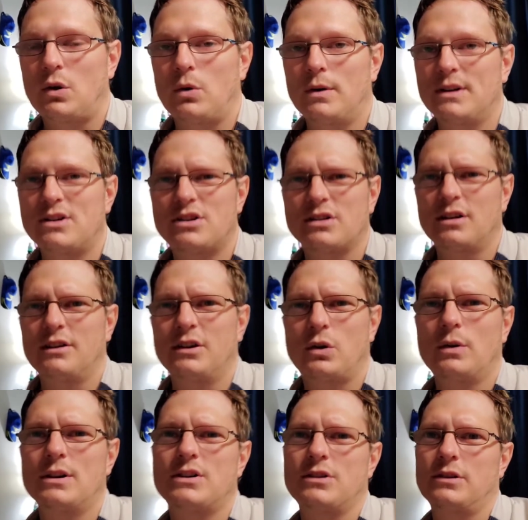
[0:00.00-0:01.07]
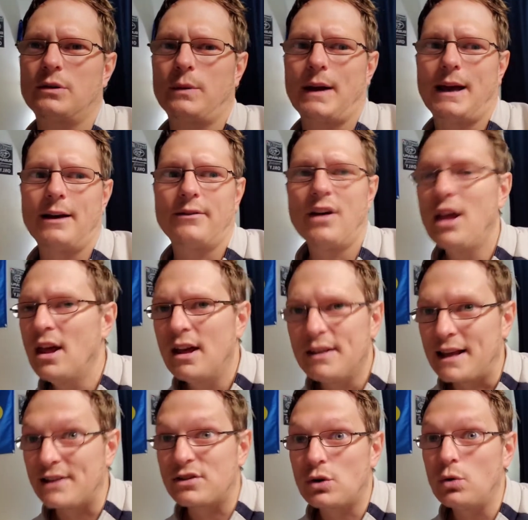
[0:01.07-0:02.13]
shirt we have.
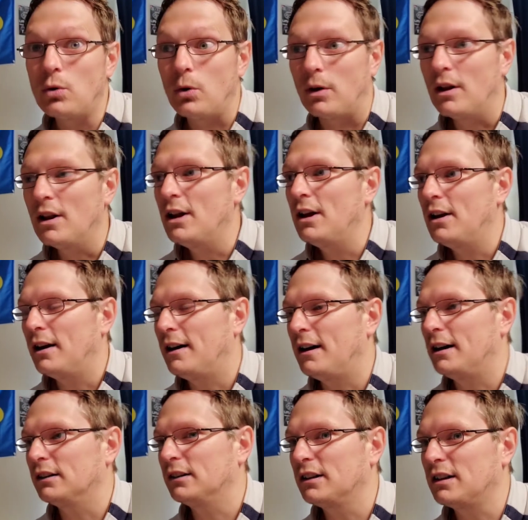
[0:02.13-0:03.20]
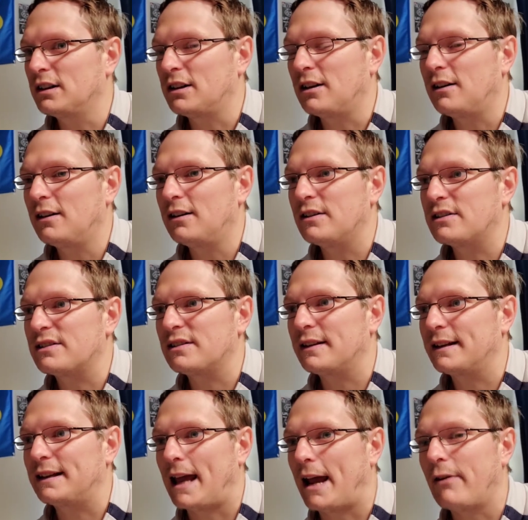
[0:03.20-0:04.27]
That's cool. Look at the cars.
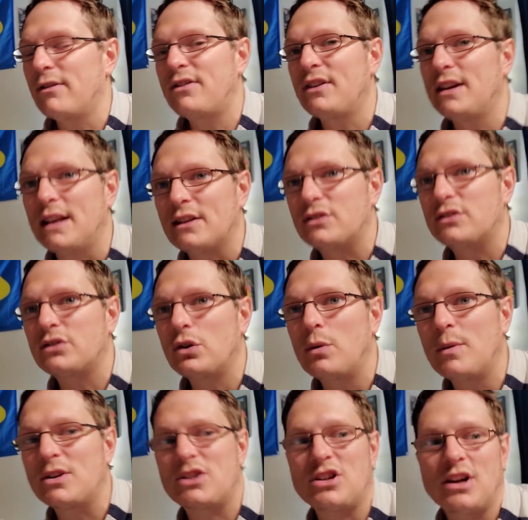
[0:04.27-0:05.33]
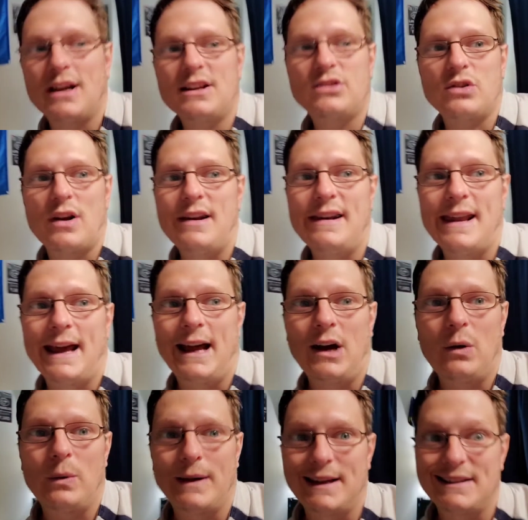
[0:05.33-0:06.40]
Like everything is so much nicer, and
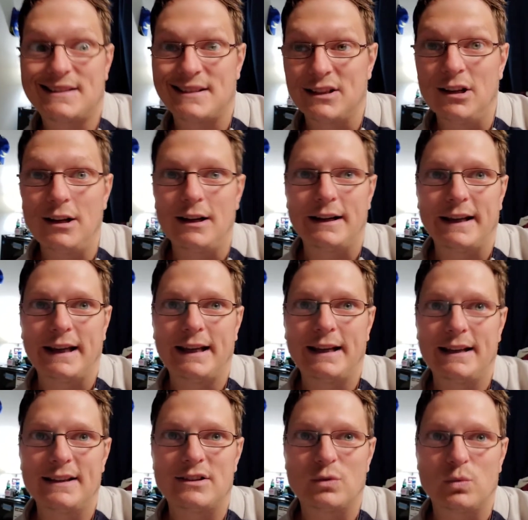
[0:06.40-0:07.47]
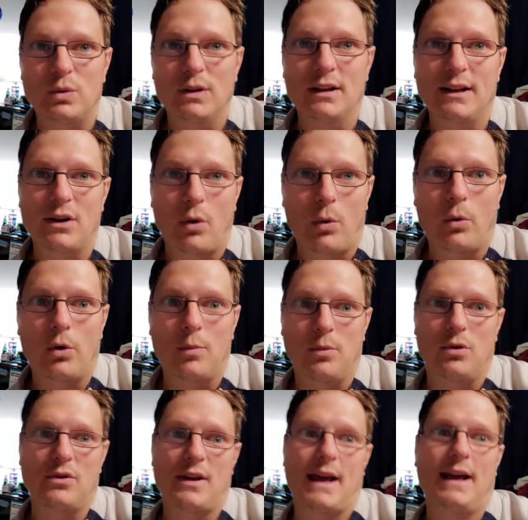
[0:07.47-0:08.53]
now it's not, and it's really
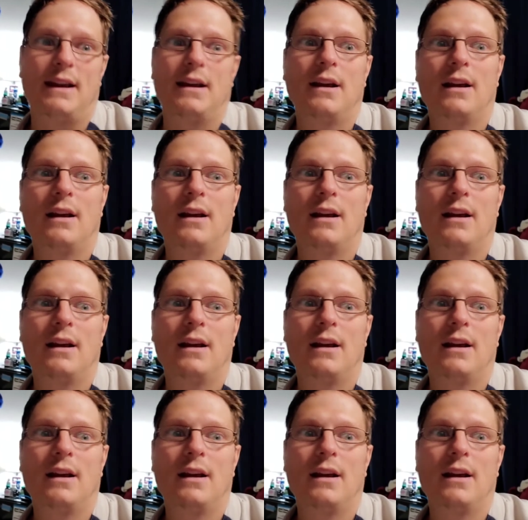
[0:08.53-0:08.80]
horrible that